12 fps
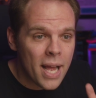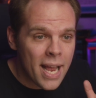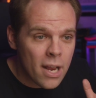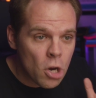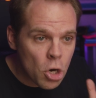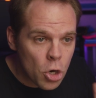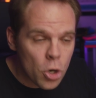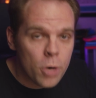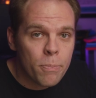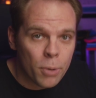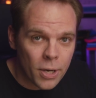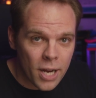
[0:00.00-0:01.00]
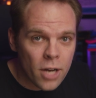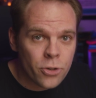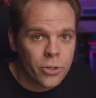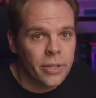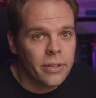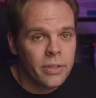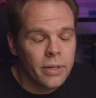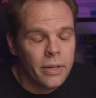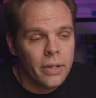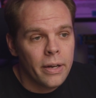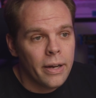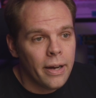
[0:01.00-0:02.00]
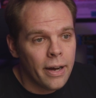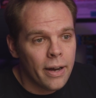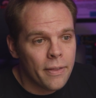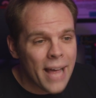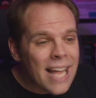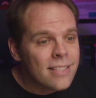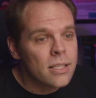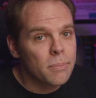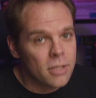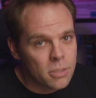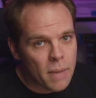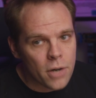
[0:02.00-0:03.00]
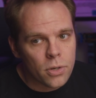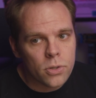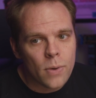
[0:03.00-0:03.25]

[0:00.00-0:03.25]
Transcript: a good production, that's something special.